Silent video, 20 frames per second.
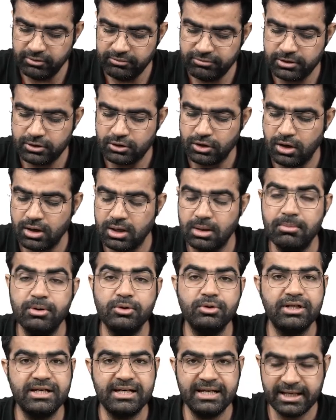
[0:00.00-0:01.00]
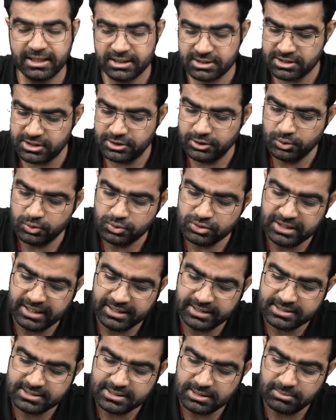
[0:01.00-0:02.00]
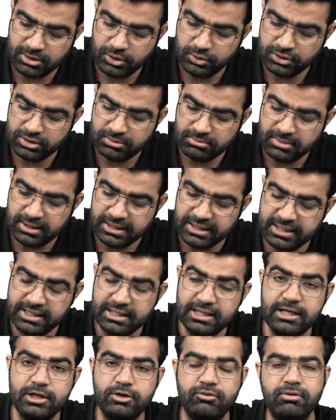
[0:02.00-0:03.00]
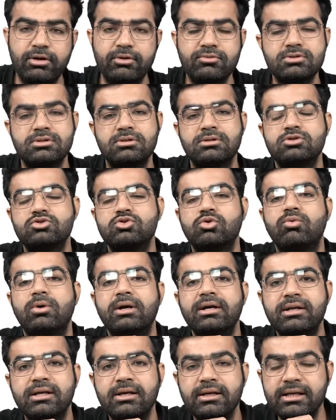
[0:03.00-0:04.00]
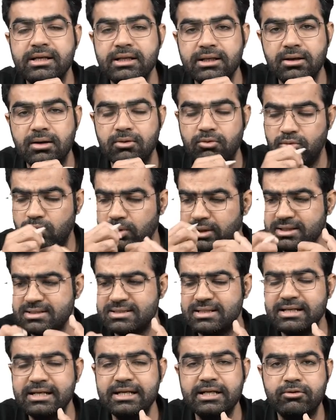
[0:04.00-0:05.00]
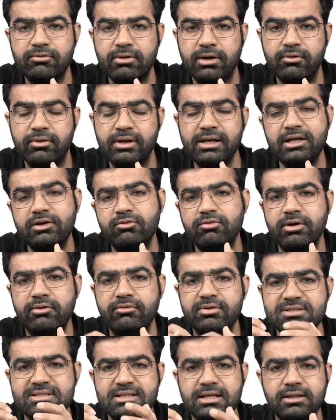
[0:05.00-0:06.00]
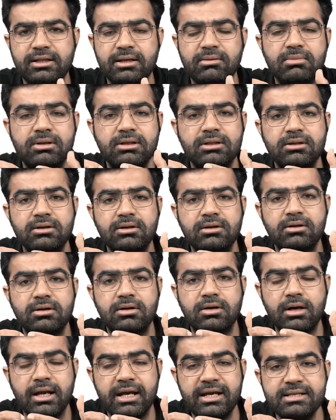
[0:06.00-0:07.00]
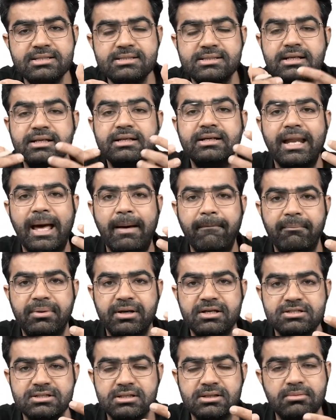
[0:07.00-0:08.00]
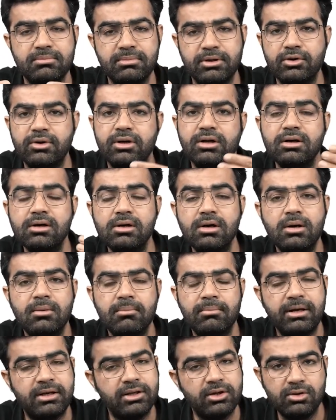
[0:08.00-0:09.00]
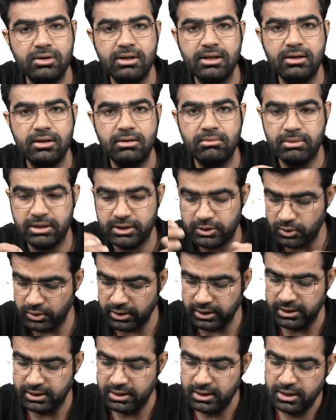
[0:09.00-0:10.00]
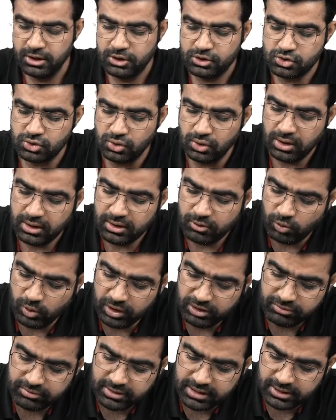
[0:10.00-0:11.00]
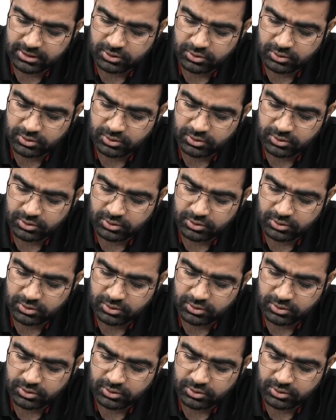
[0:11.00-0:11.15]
if we talk about the next news, that is about the marine heat waves. So what is heat wave? Heat wave is nothing but the rise in temperature beyond a particular limit. Okay, so what we